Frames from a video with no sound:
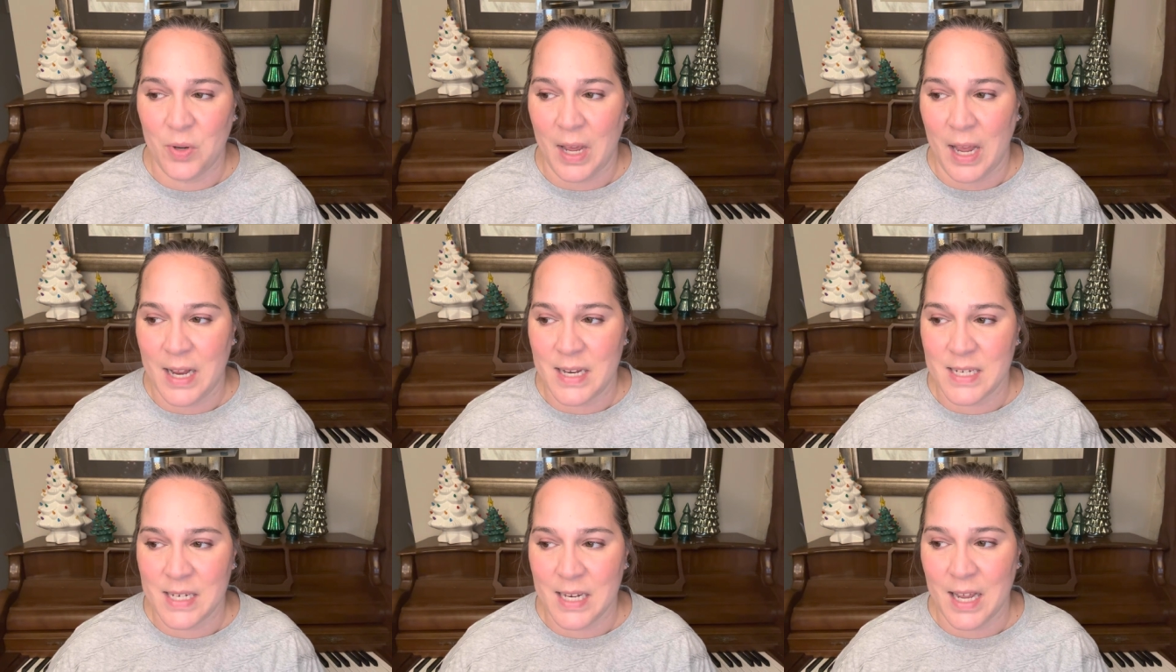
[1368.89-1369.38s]

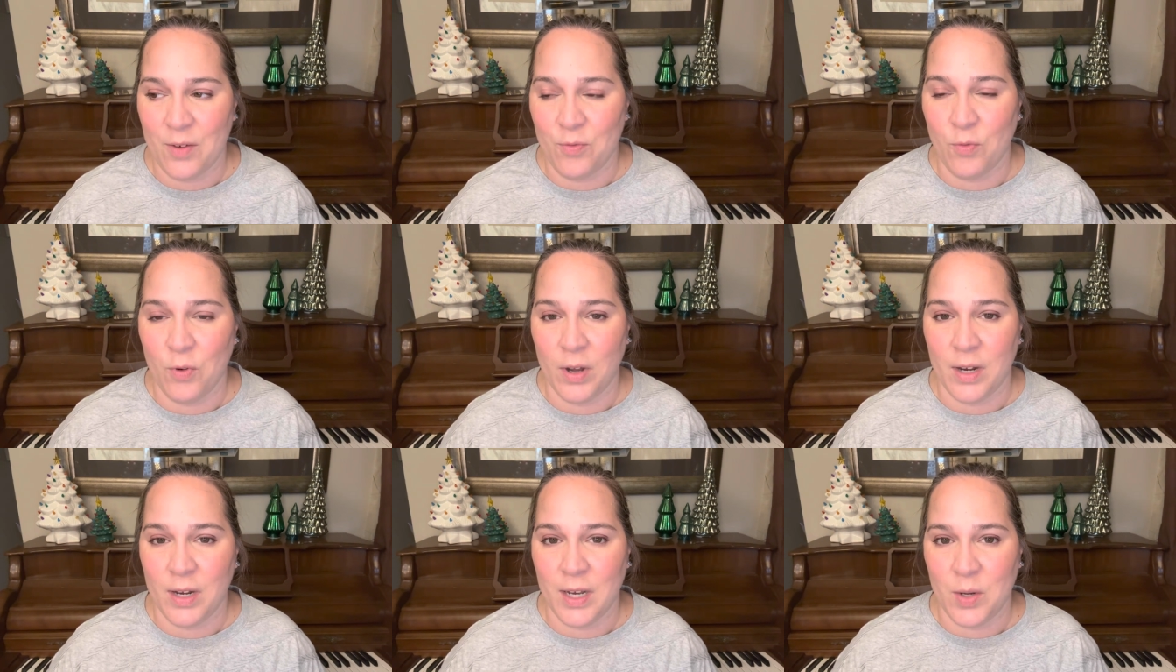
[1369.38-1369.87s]
I did have
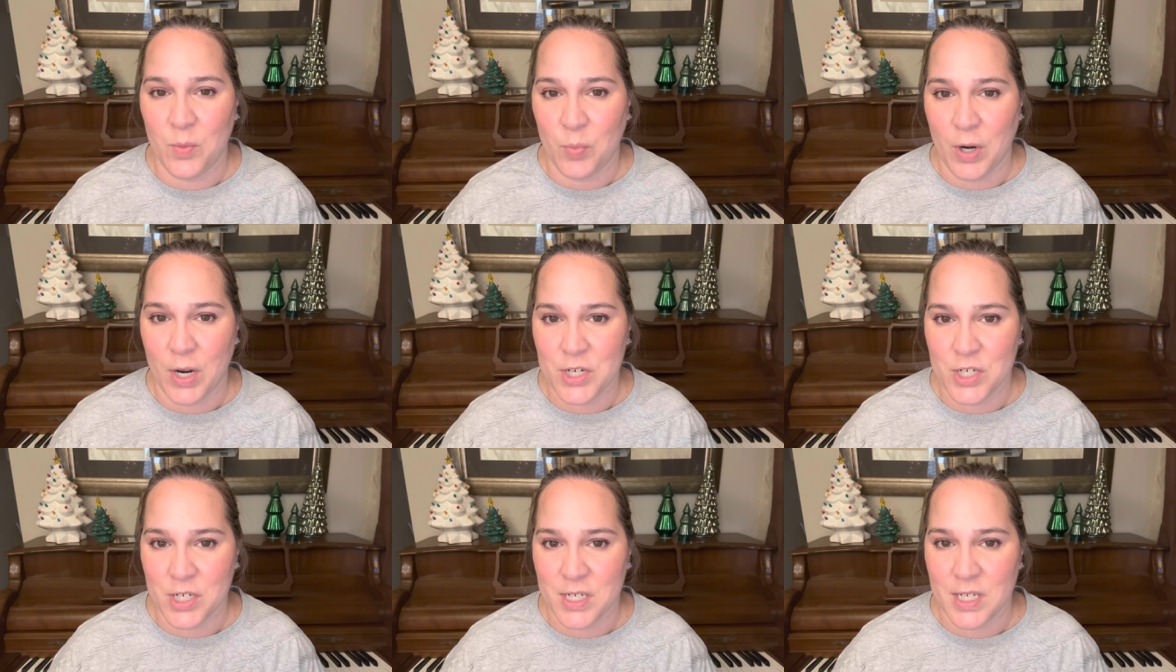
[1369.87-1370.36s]
one in
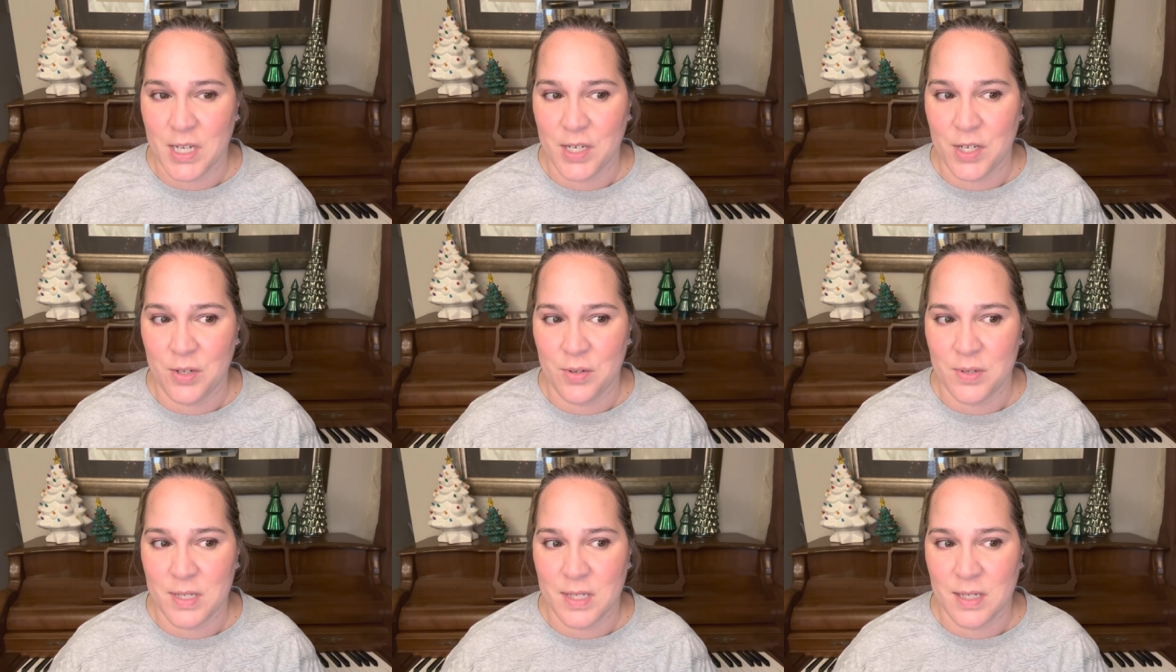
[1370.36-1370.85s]
project ten
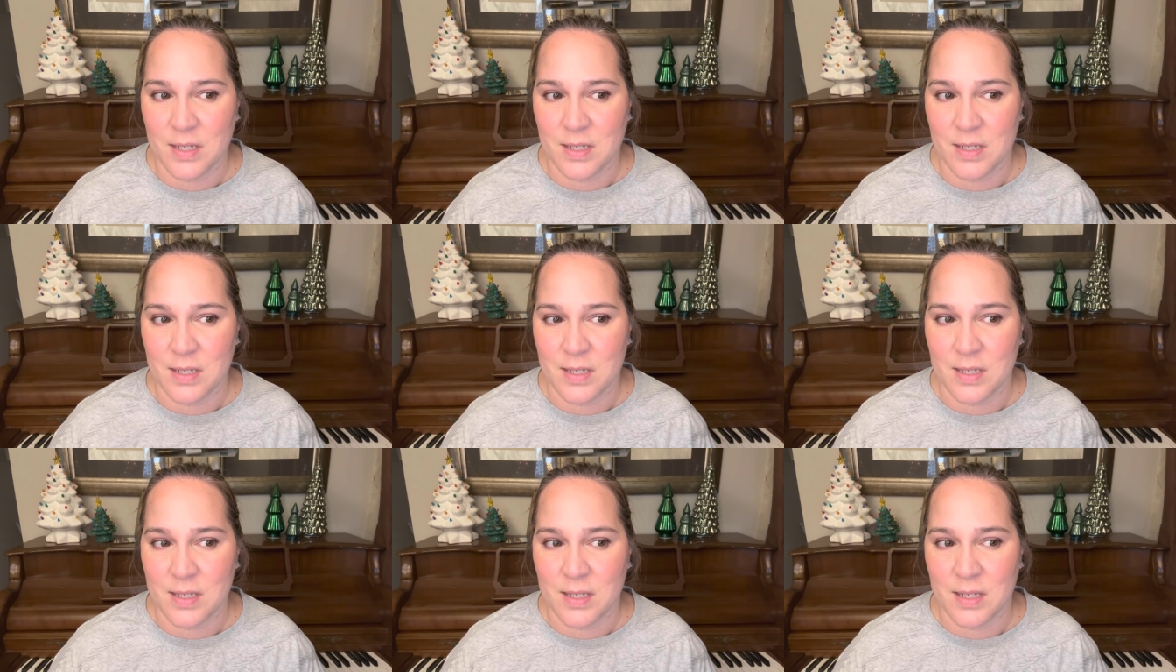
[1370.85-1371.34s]

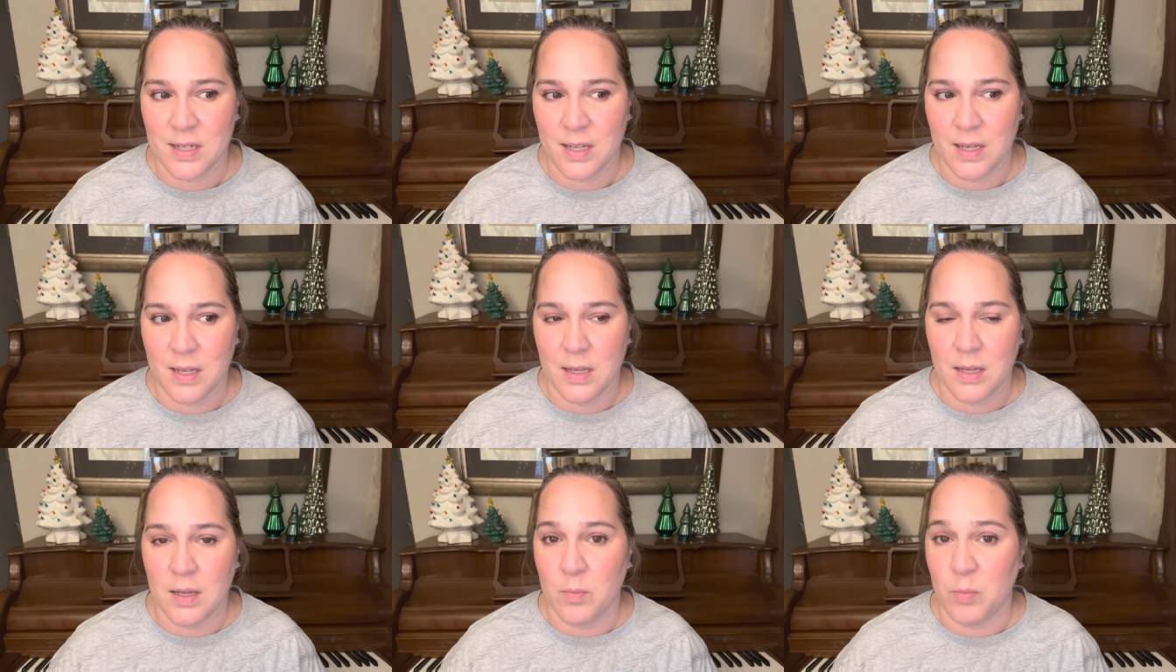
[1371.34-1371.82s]
uses,
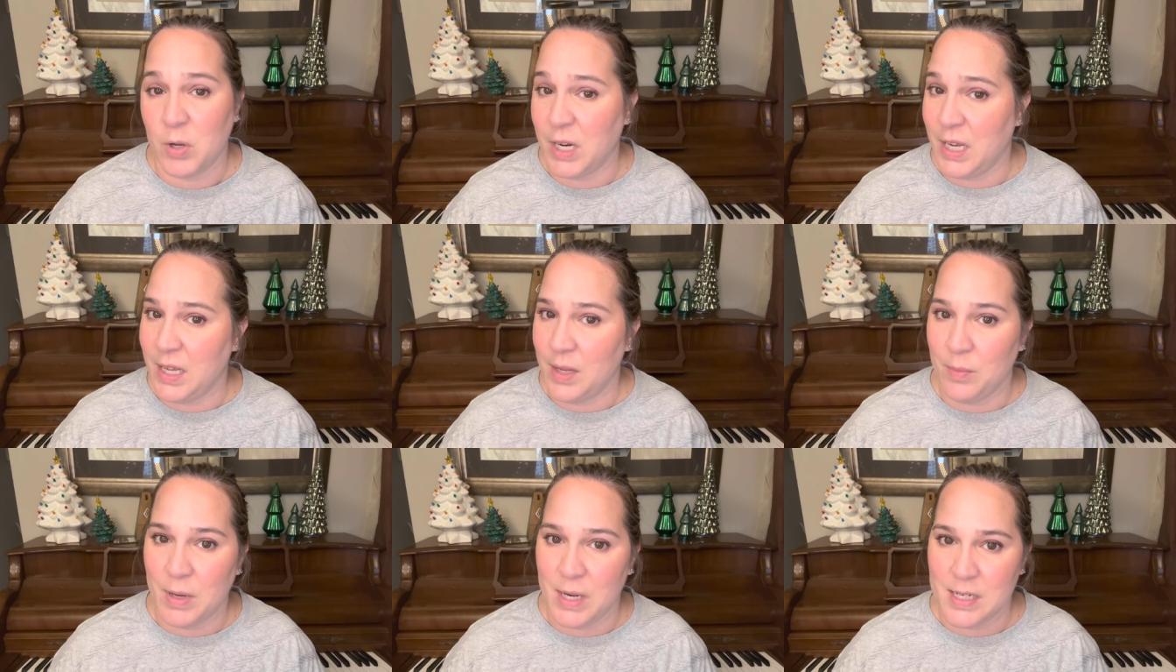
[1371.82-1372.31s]
but I
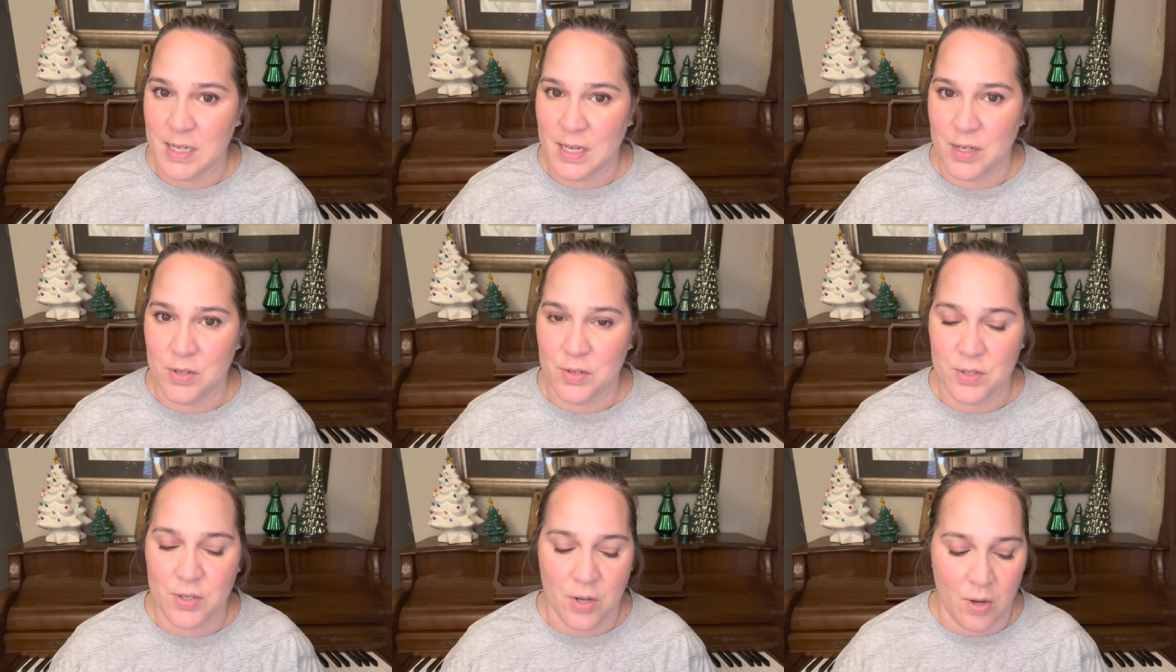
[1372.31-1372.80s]
hit my ten
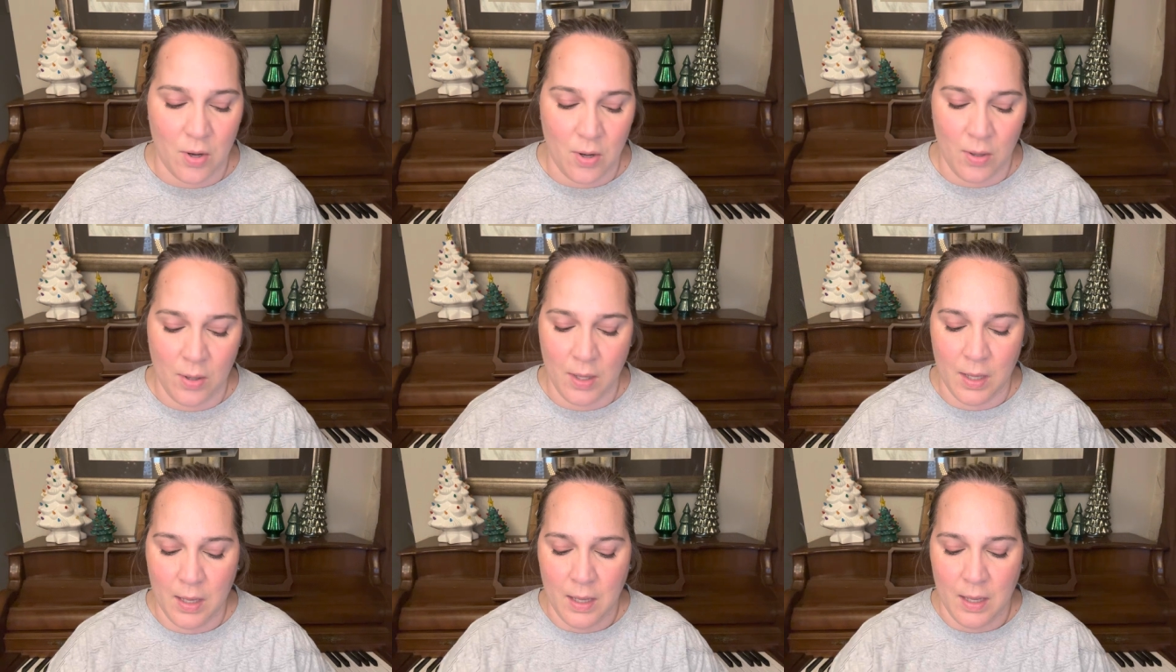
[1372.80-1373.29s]
use
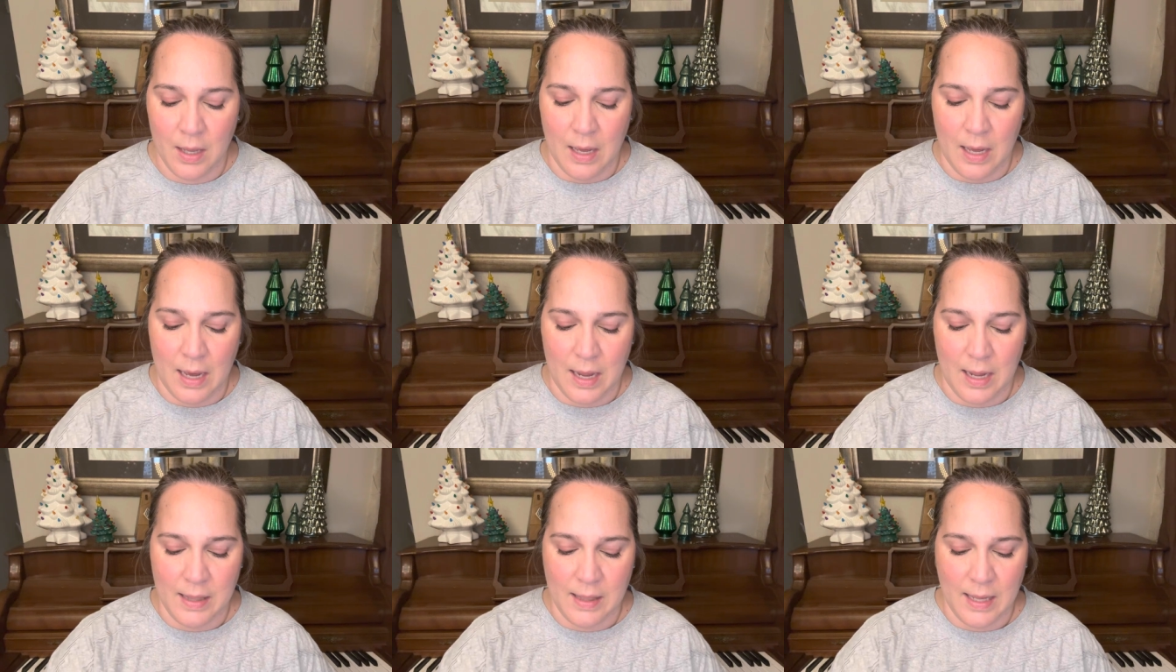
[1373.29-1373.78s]
goal
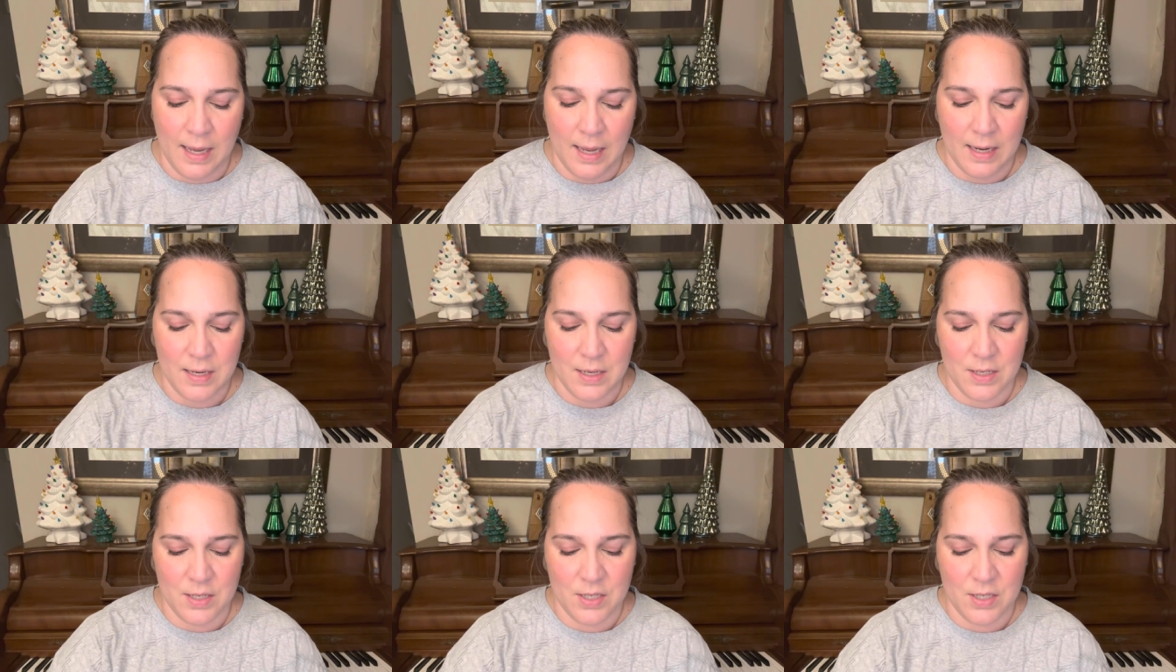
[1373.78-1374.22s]
on that.